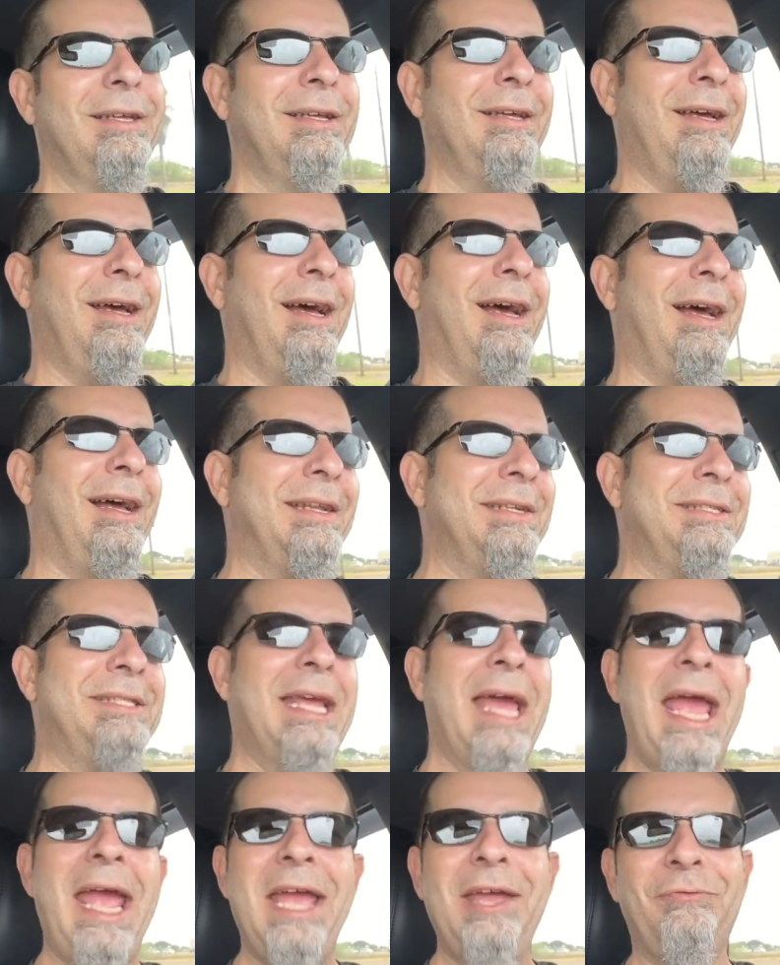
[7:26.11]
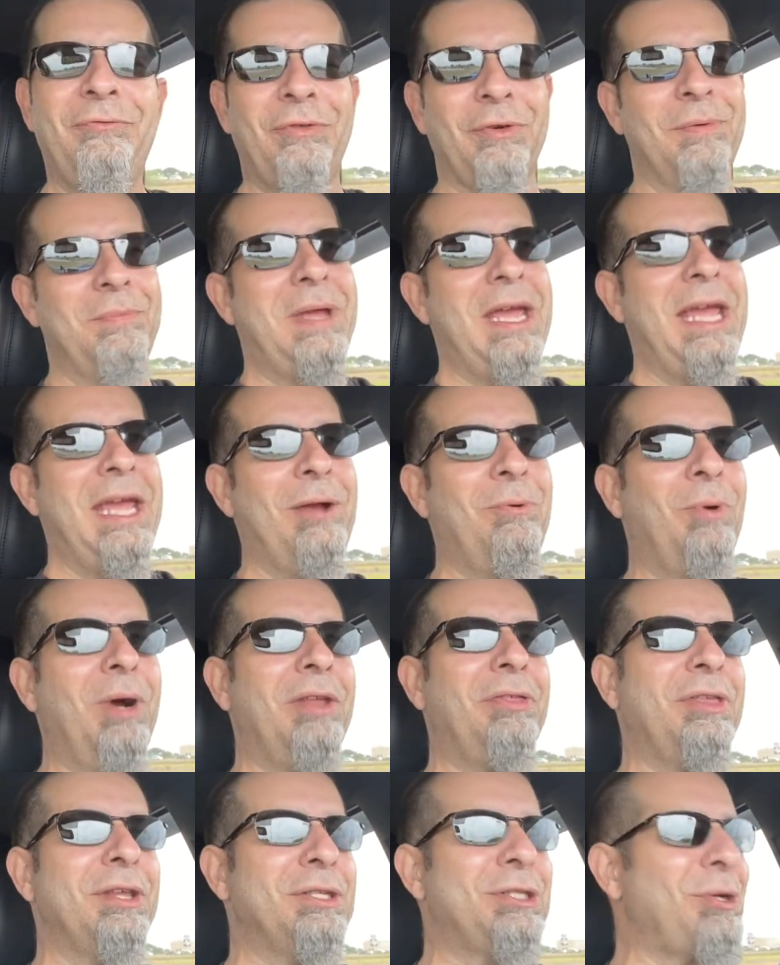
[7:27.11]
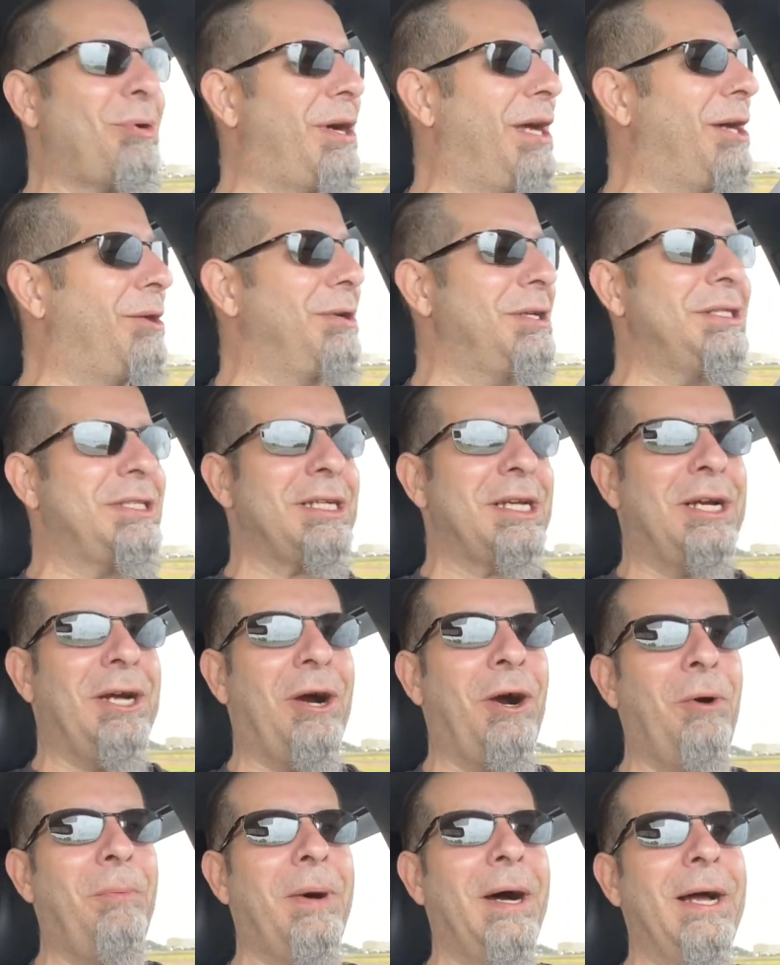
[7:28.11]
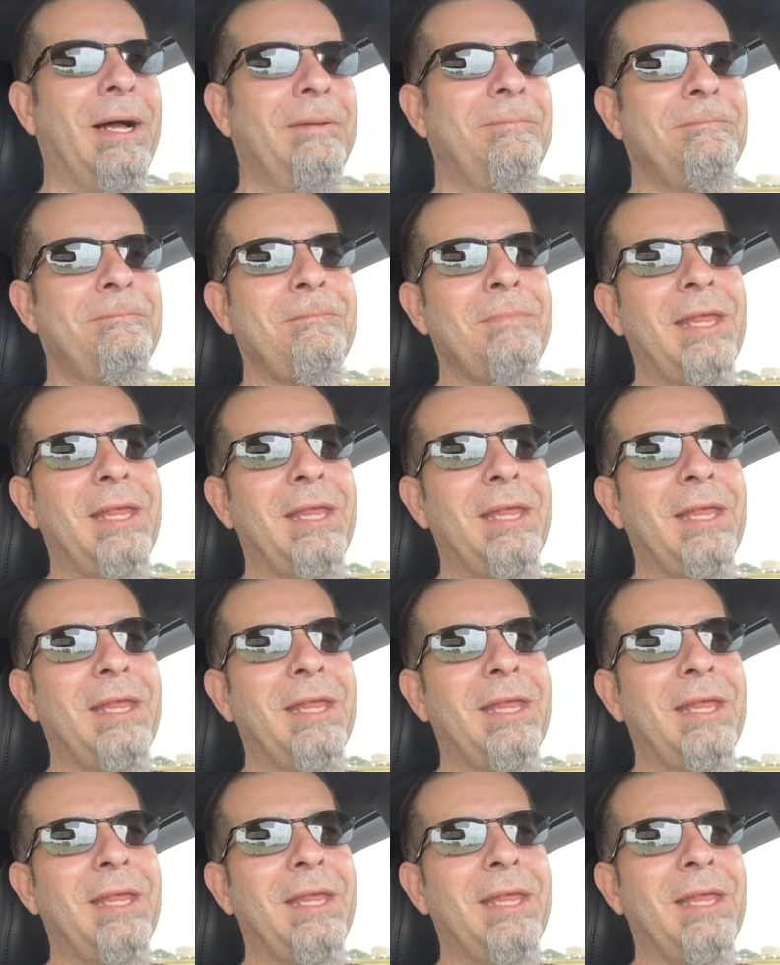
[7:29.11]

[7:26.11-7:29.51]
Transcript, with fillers: uh, day for me with the Toyota Tacoma